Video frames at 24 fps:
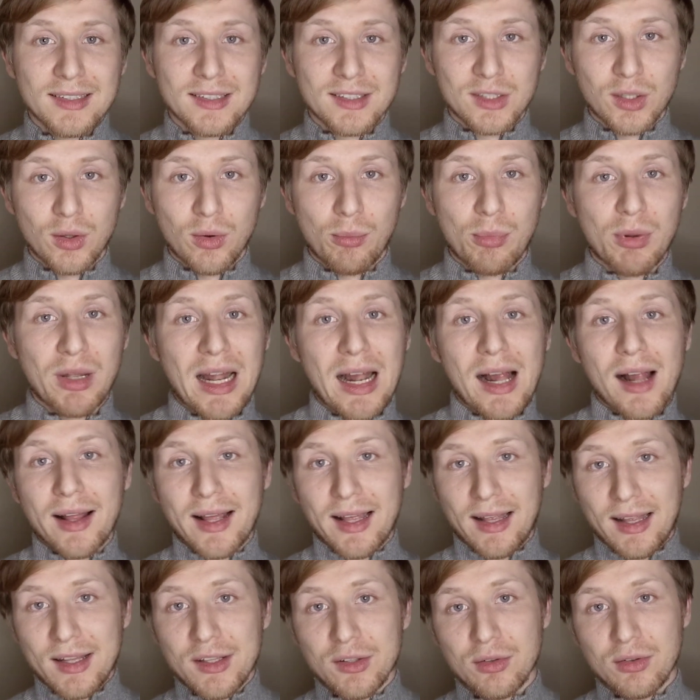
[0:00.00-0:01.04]
But I'll
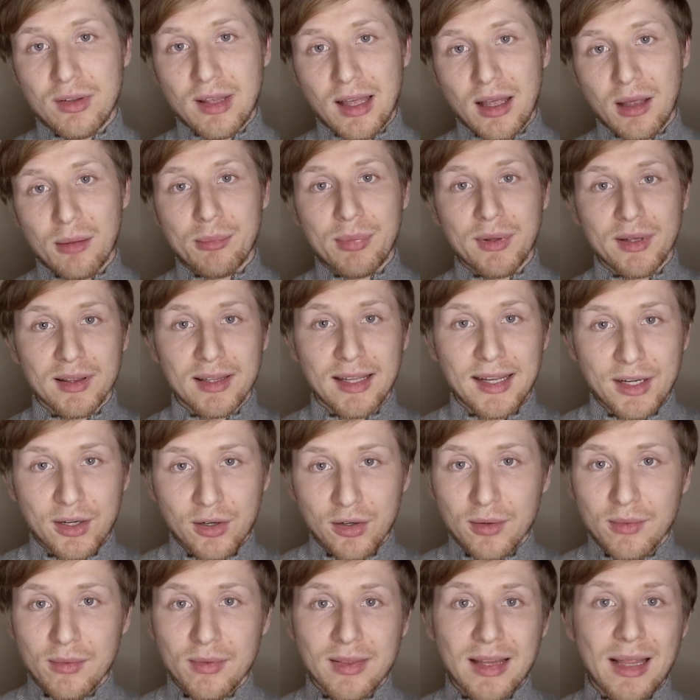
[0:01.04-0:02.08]
get into that a bit
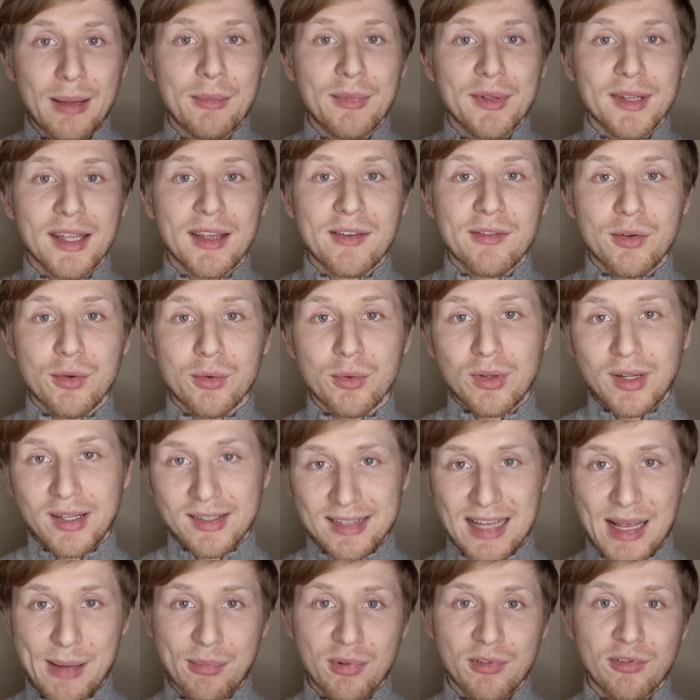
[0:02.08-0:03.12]
later. Let me give you an
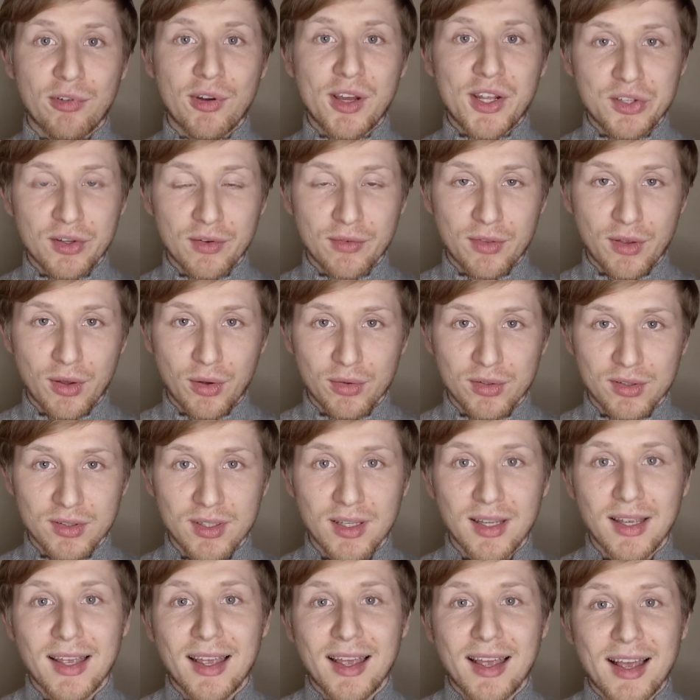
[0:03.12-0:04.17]
example for each of those.
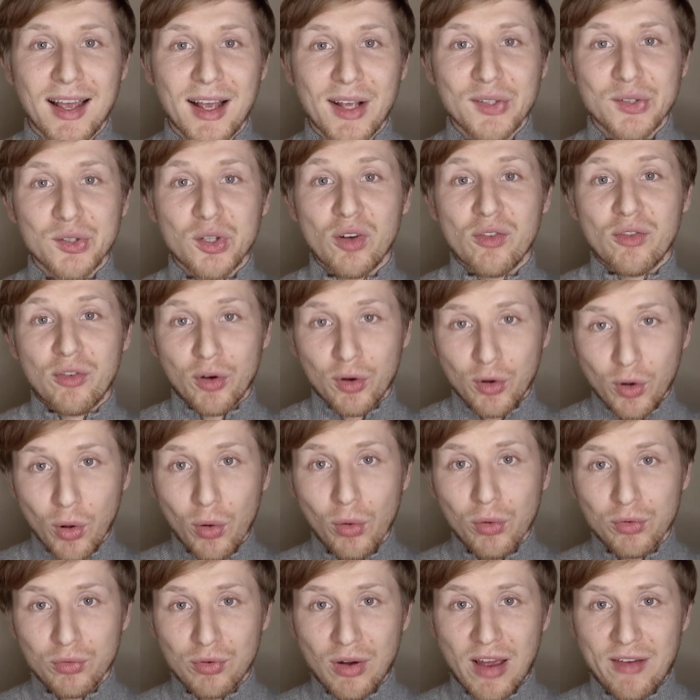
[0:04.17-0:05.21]
So for
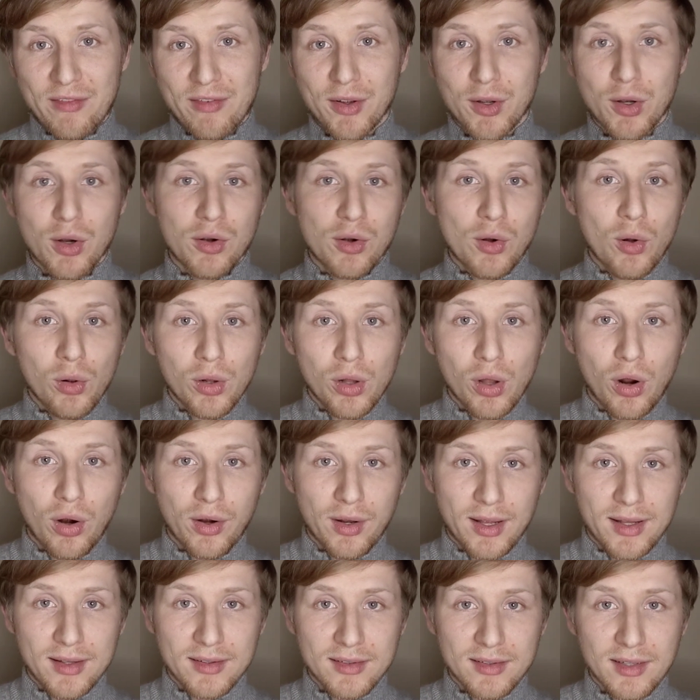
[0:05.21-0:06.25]
cold traffic or cold
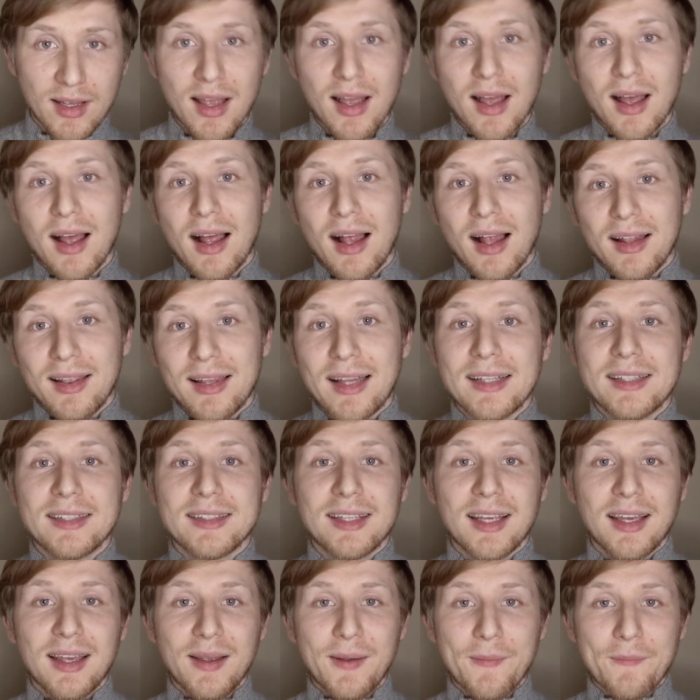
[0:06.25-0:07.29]
audience, let's
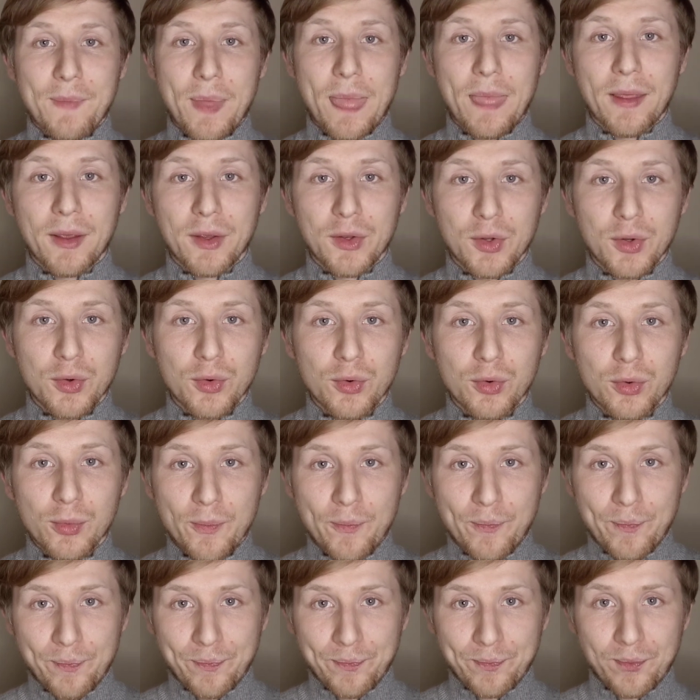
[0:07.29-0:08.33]
say
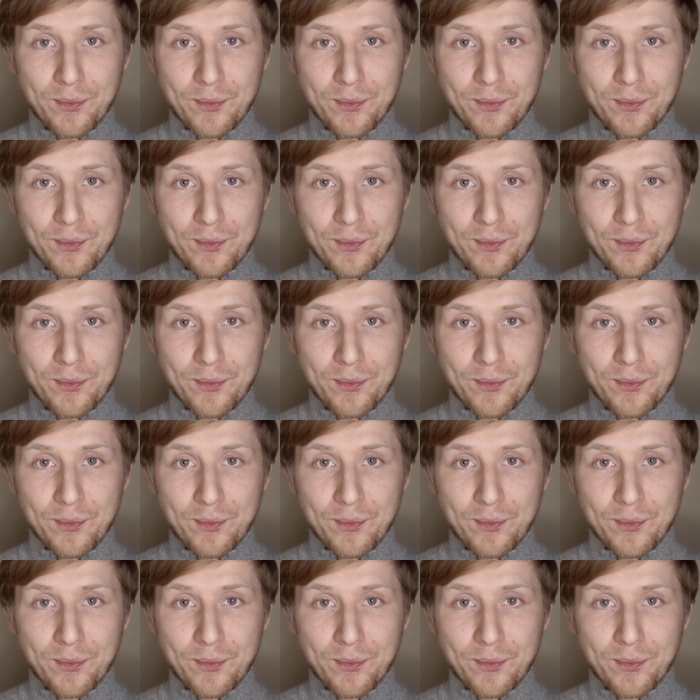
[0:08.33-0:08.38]
you